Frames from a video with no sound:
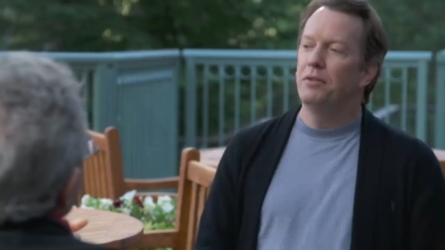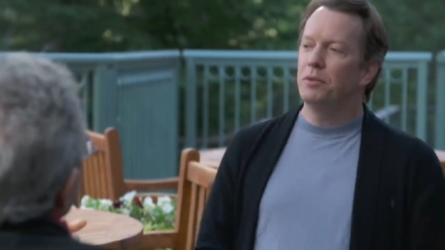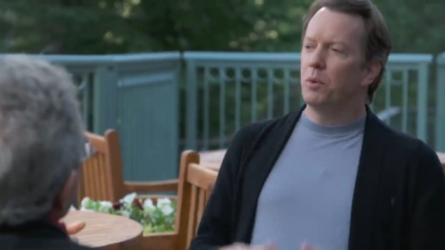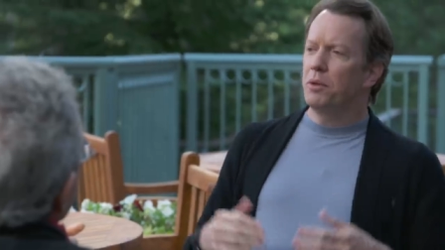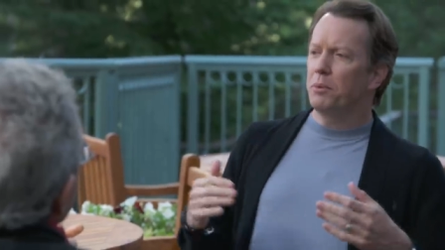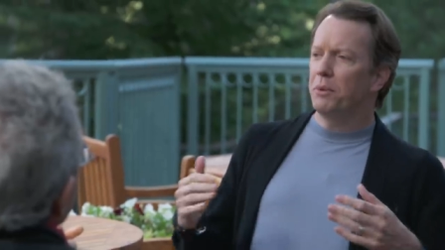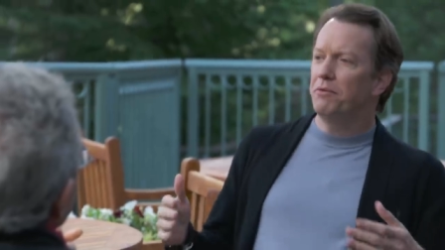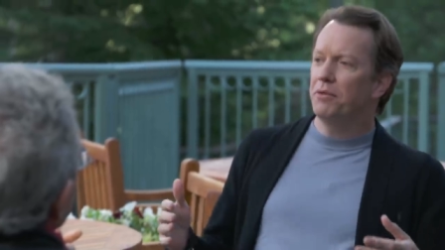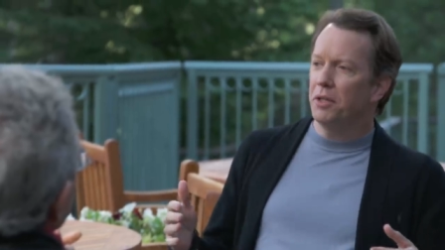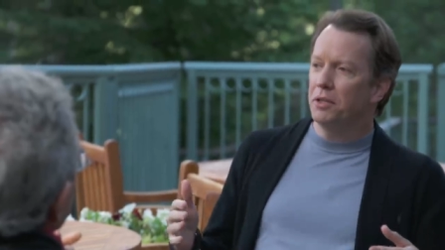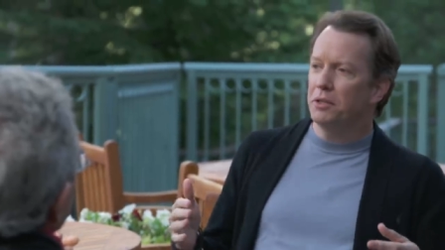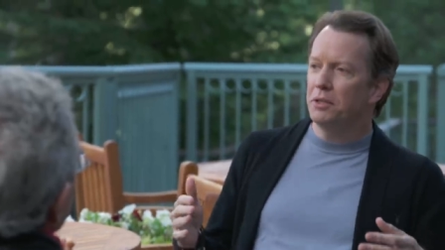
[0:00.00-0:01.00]
if it were the
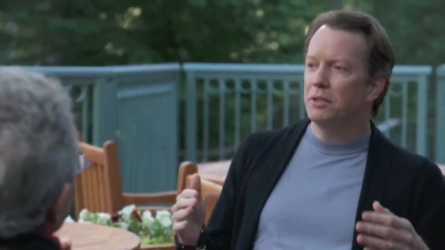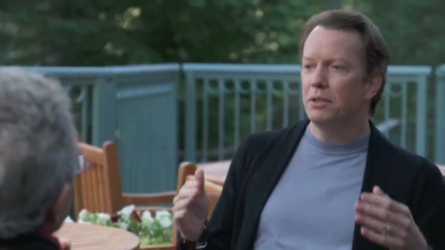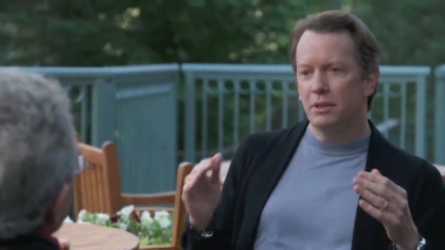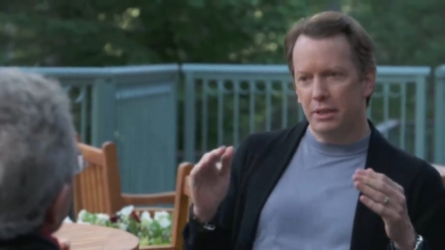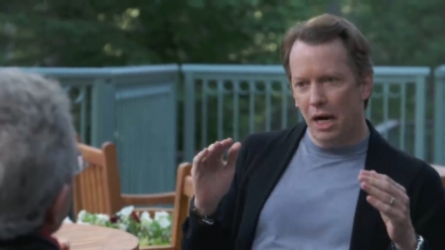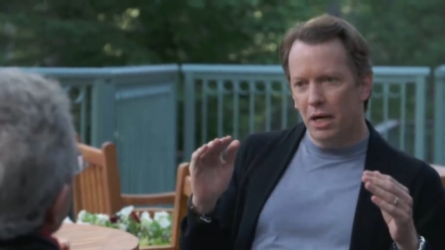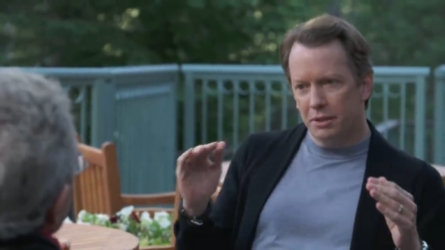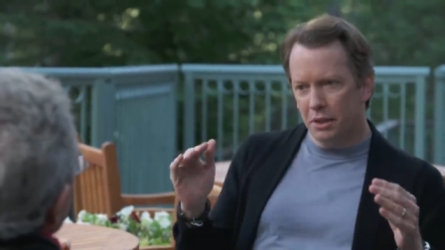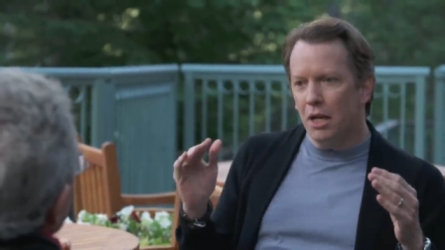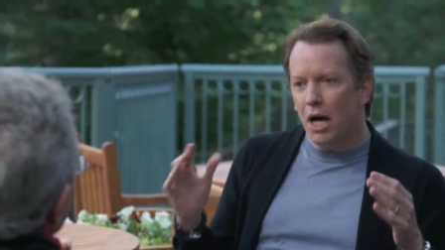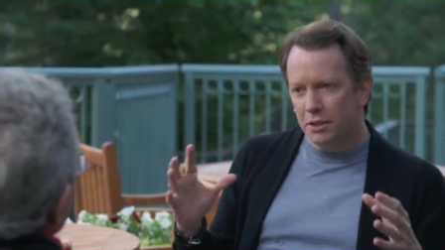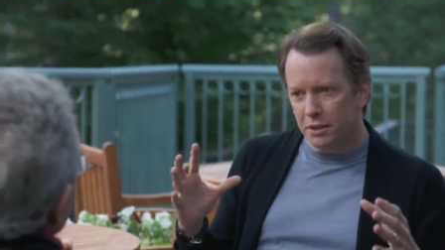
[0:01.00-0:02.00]
reverse, the
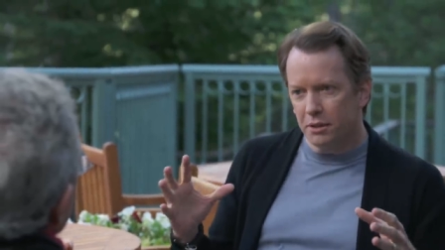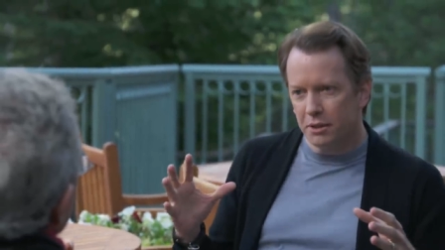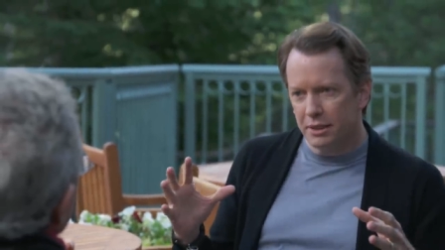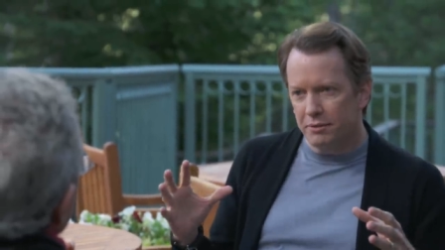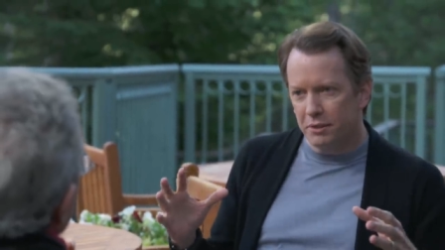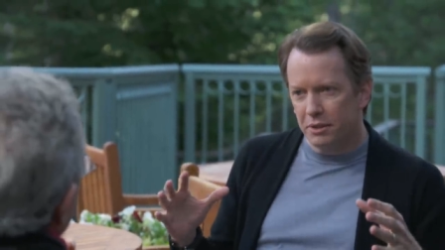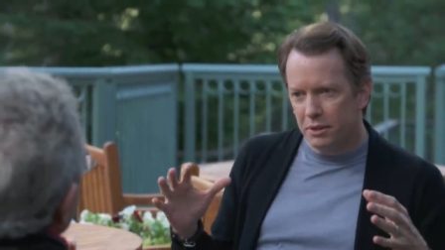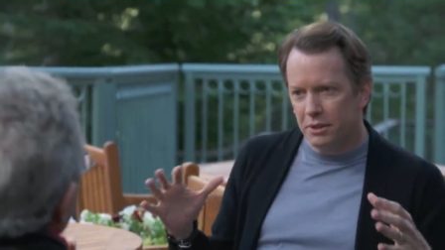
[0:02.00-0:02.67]
ontological difference,